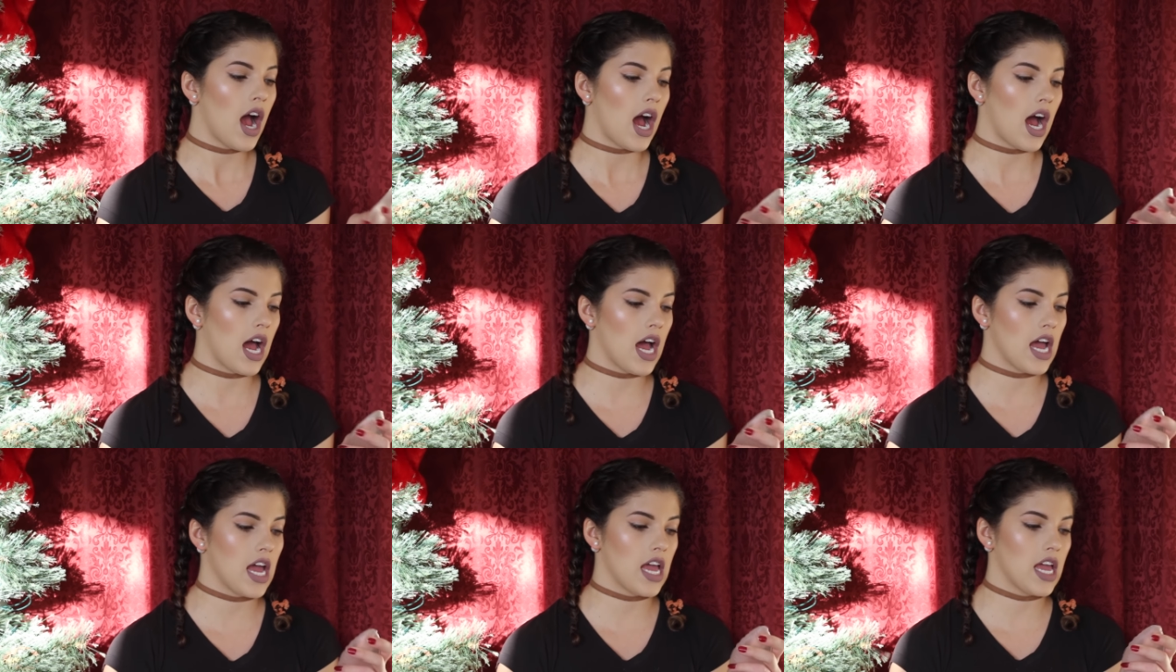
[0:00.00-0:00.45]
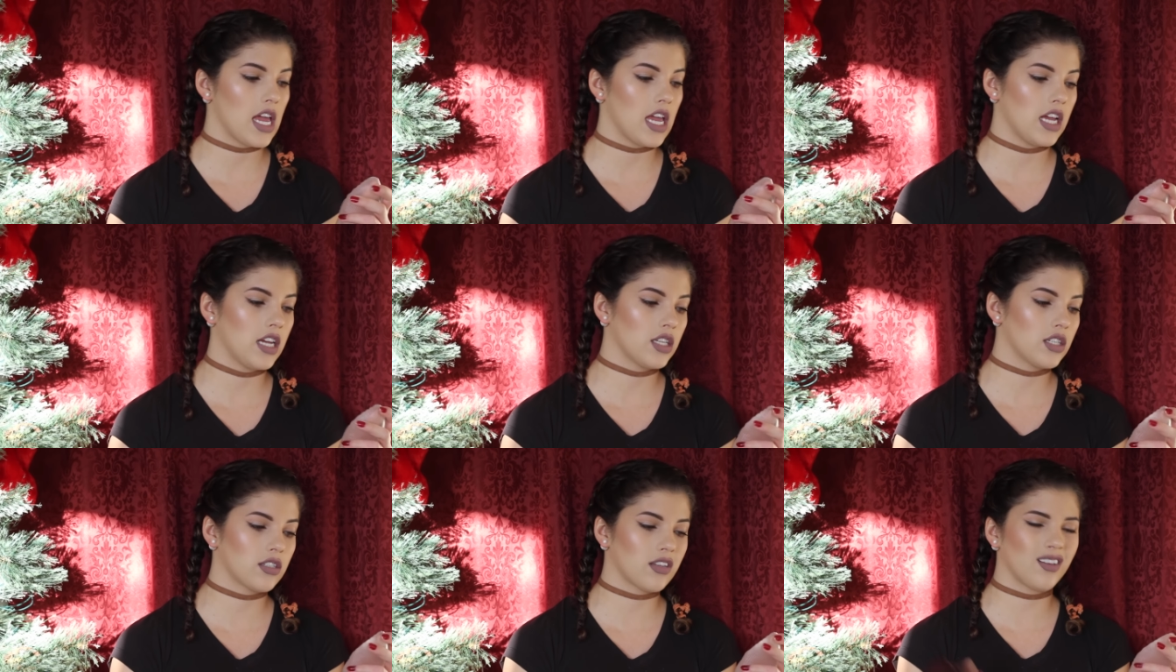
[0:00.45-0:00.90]

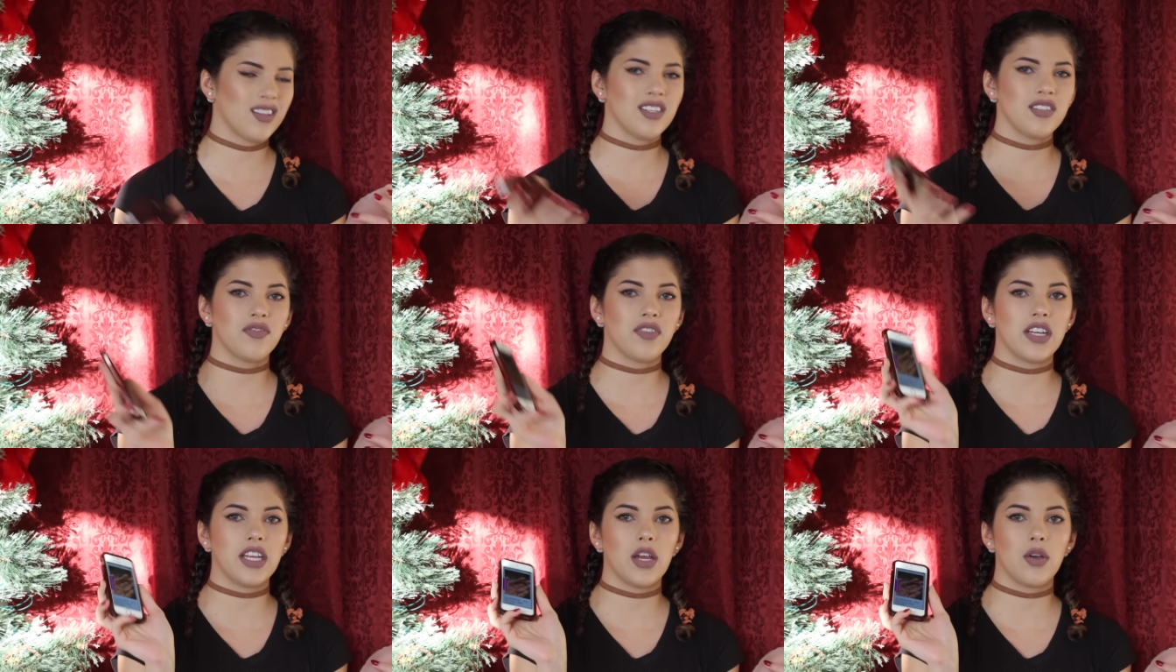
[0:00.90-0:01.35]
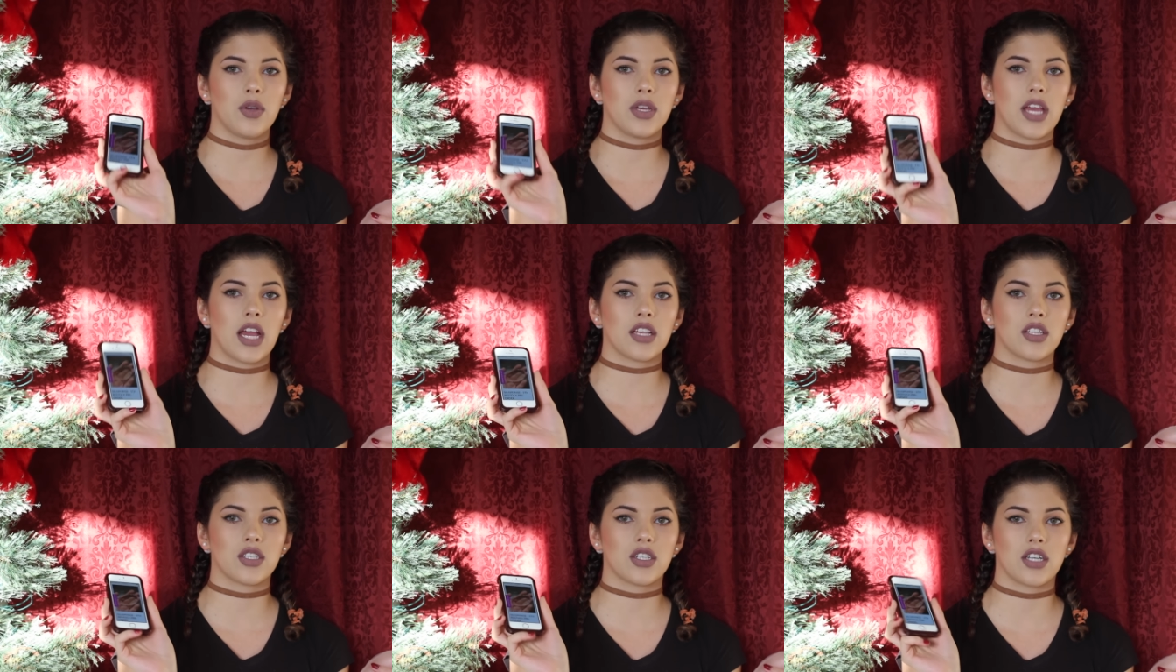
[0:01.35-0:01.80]
I saw this video
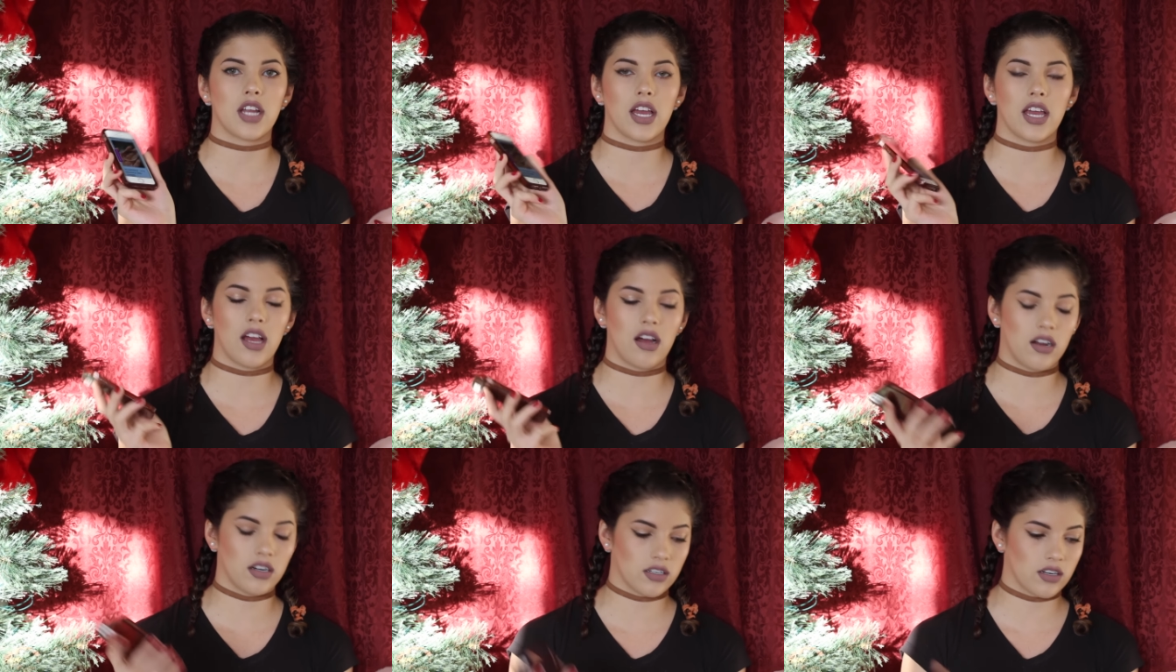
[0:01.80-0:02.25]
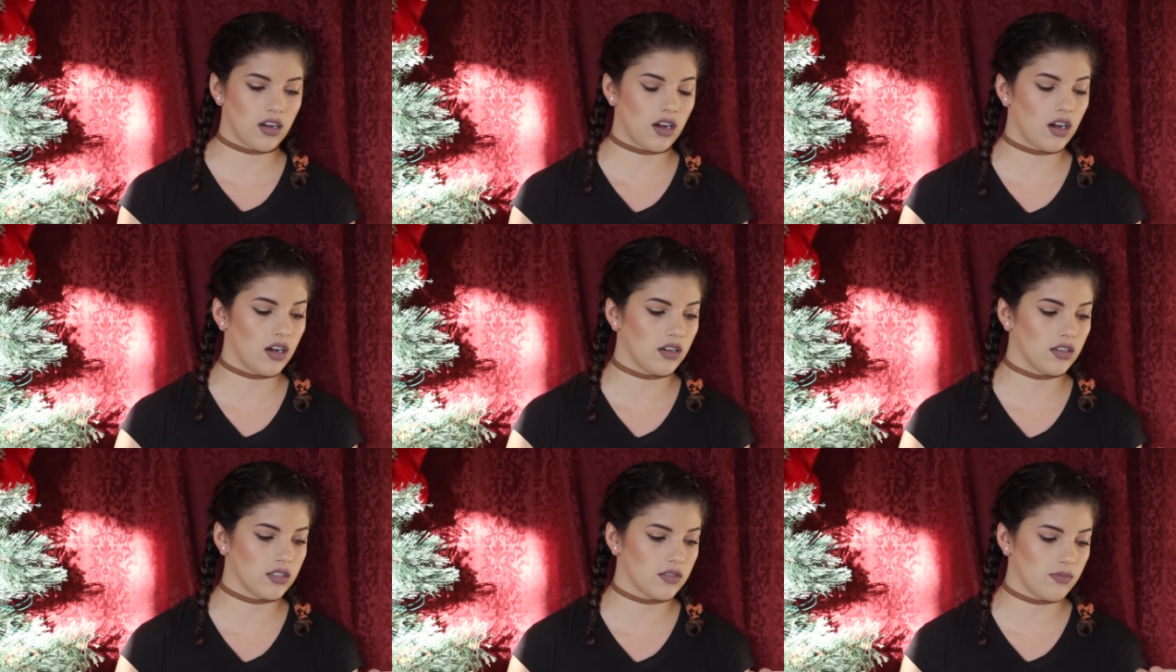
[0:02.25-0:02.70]
yesterday on
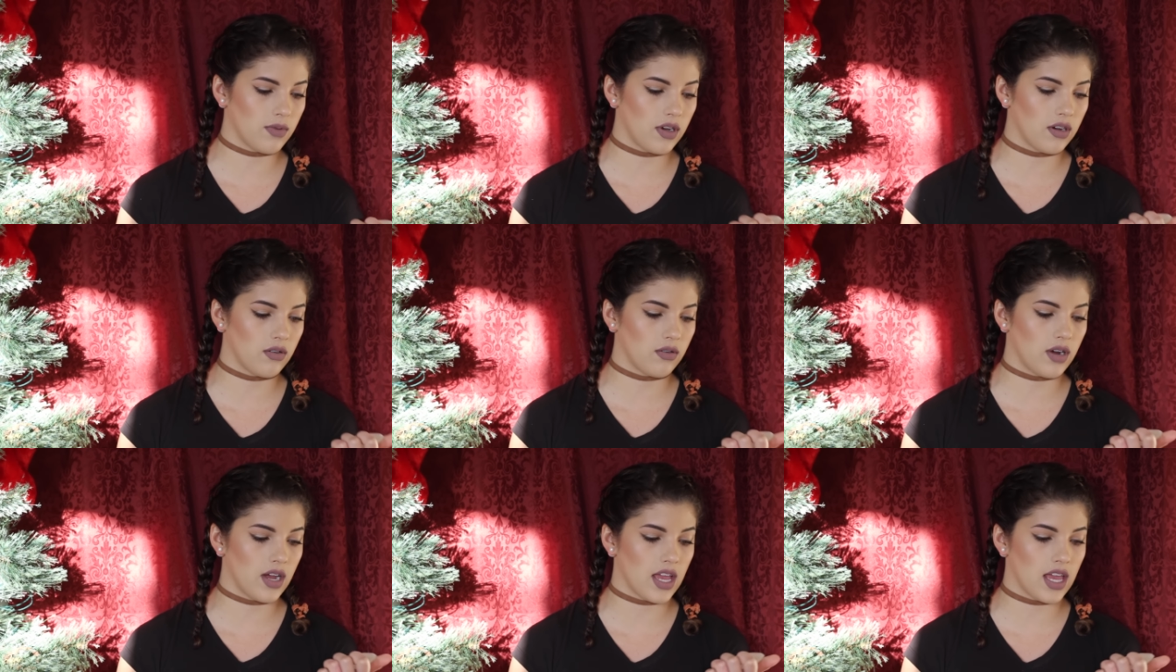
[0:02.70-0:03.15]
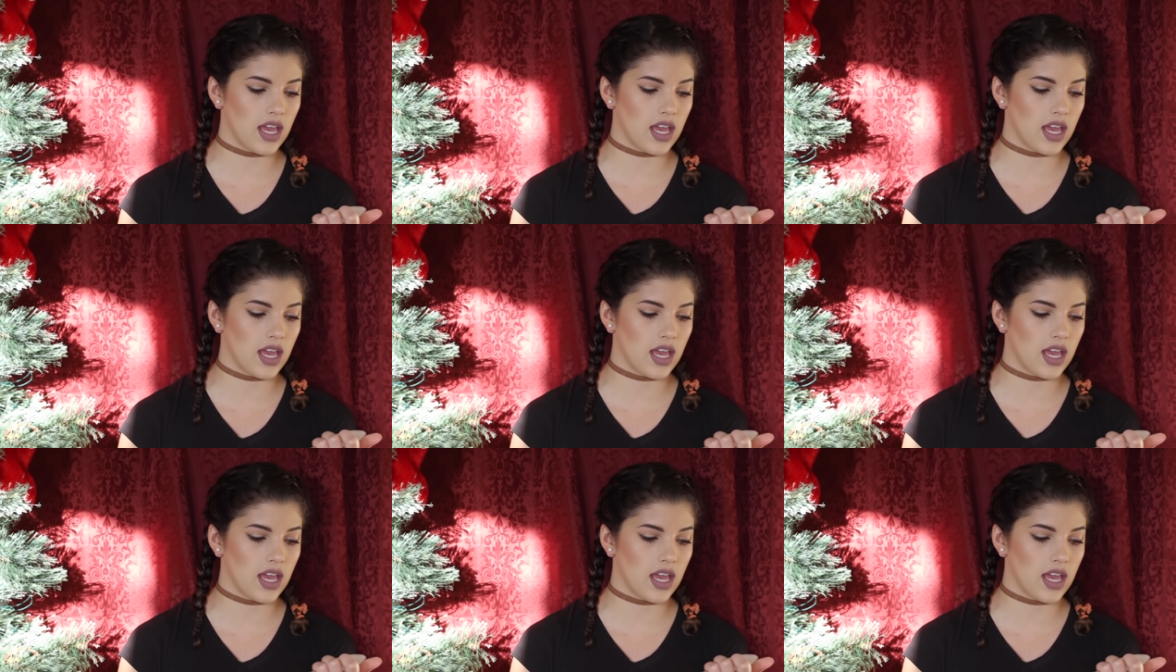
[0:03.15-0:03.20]
Cosmo,